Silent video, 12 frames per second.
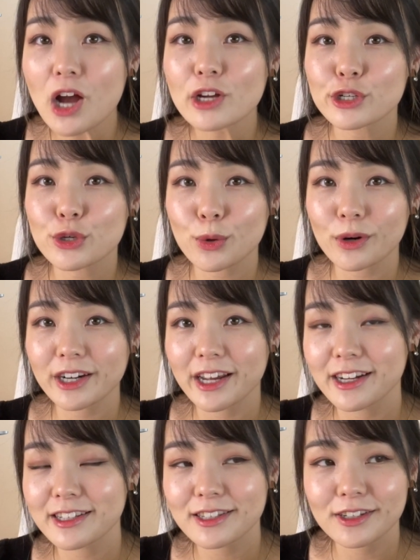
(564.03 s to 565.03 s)
Short
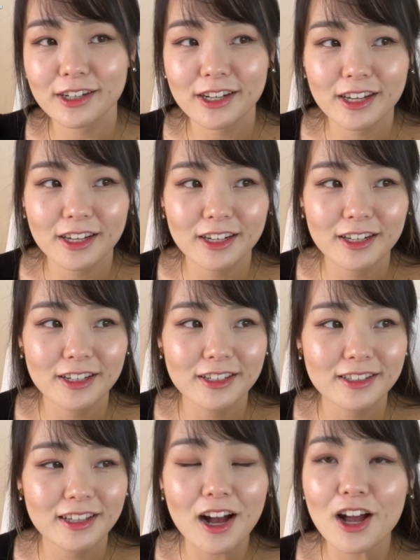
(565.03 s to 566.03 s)
answer is
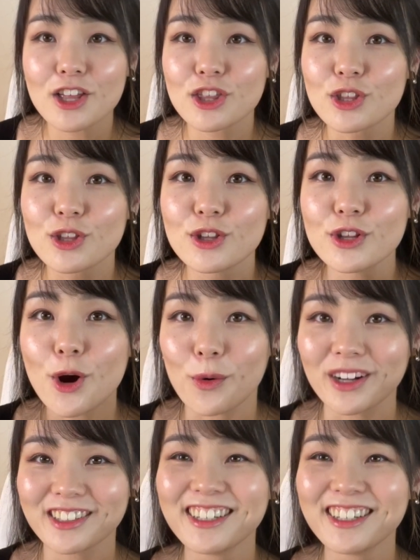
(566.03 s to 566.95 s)
no one.